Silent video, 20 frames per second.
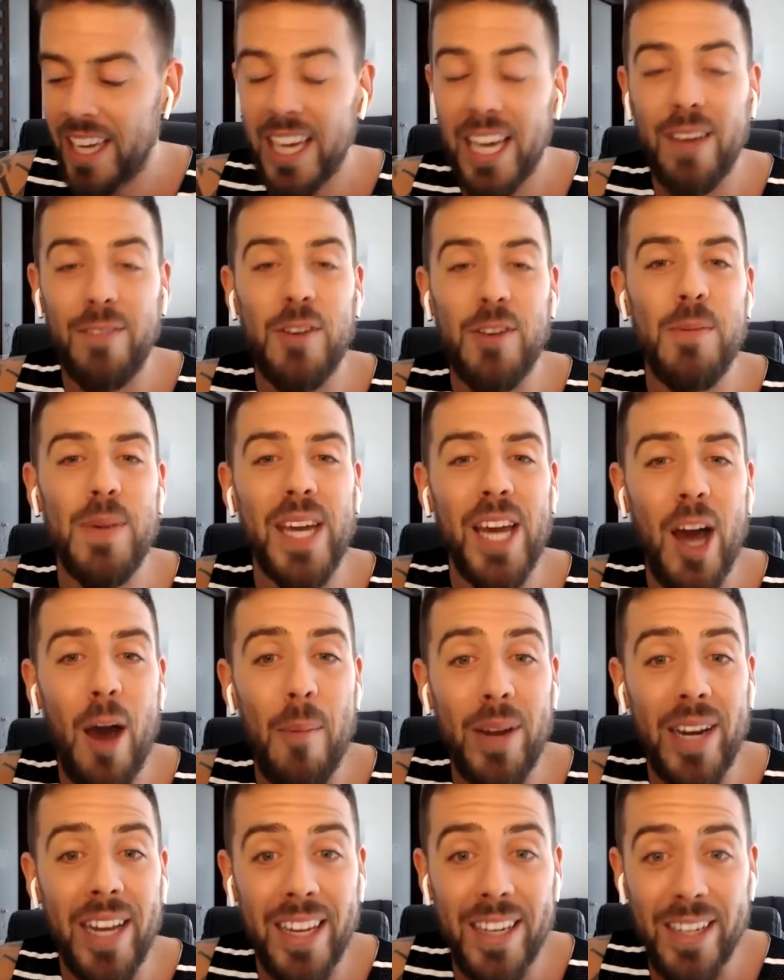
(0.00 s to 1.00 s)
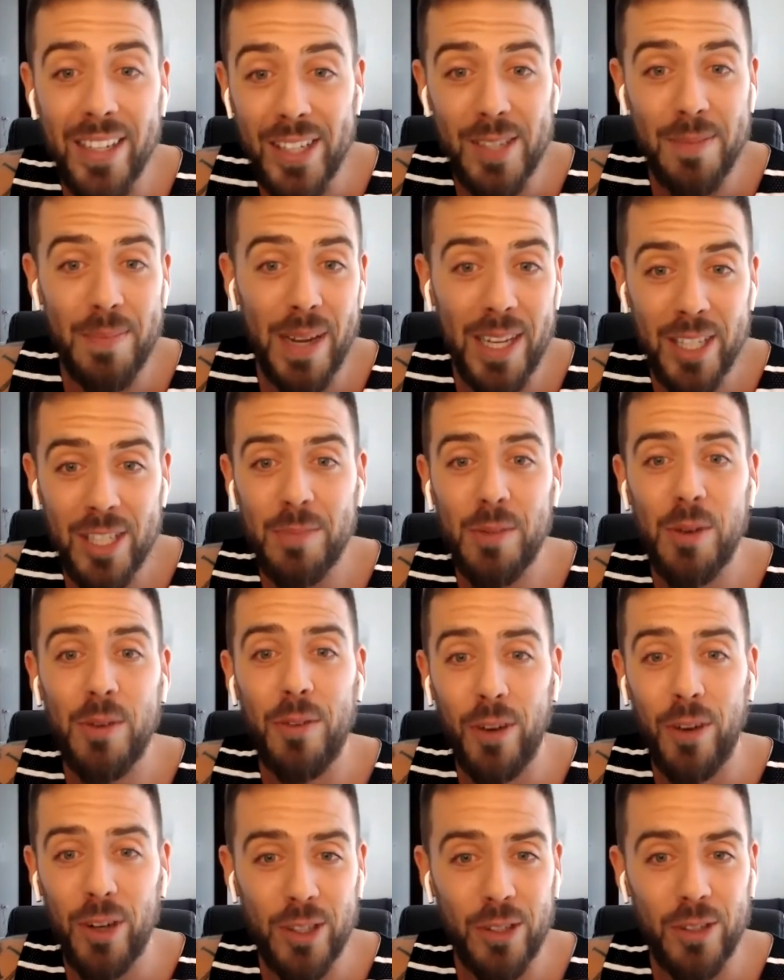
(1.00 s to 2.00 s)
if you become an indispensable
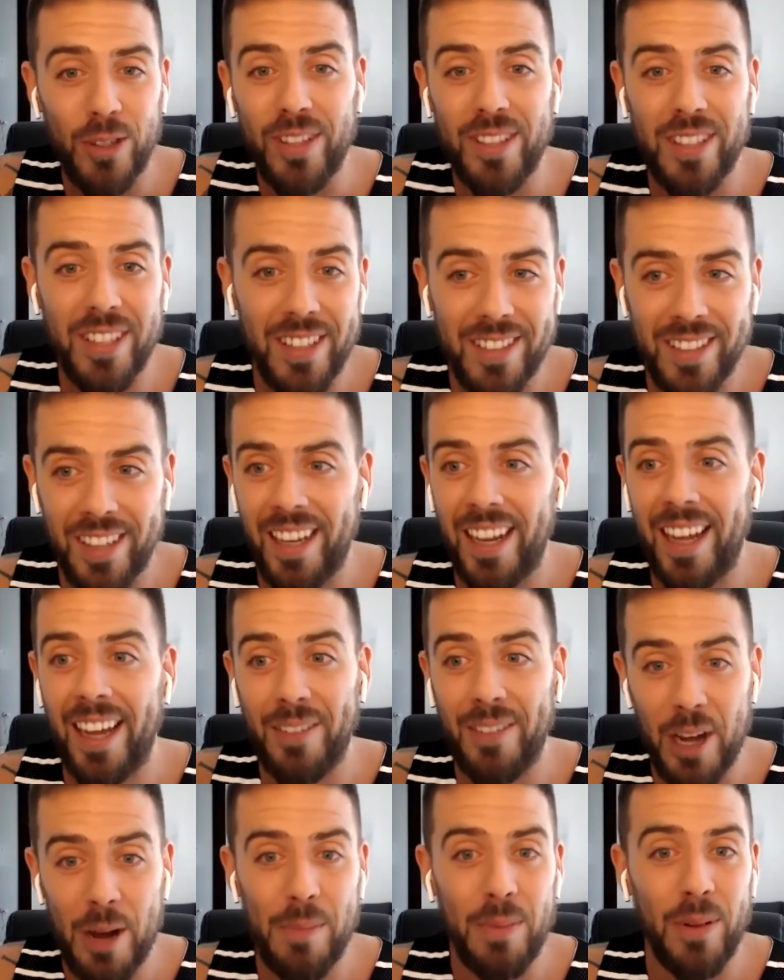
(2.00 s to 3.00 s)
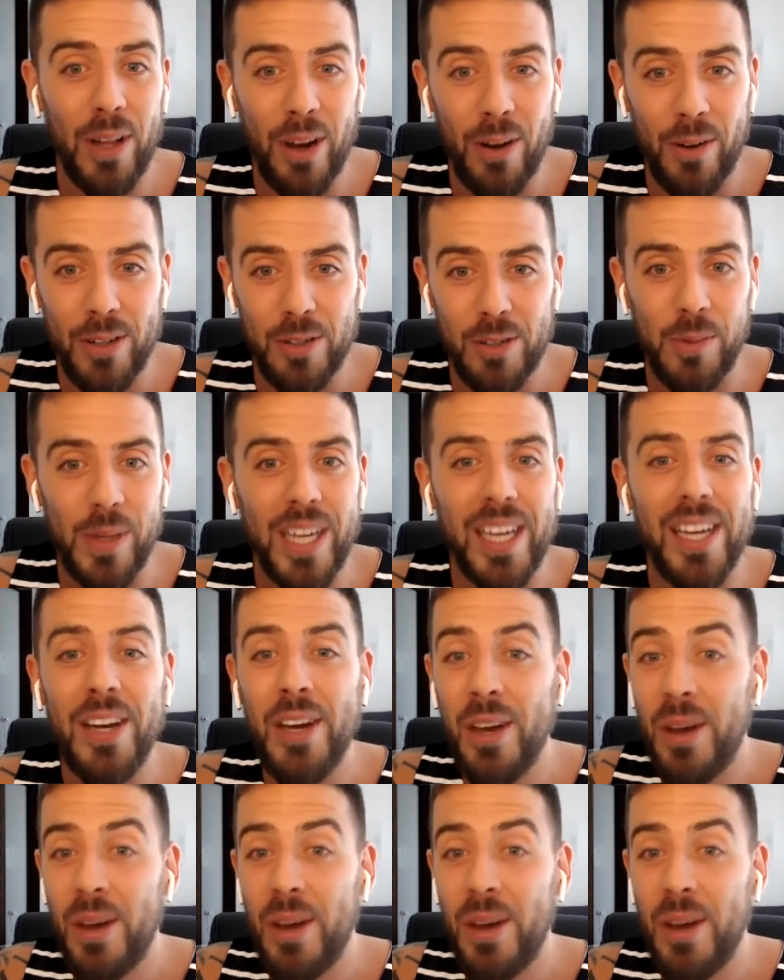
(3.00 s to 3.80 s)
virtual assistant a couple hours a week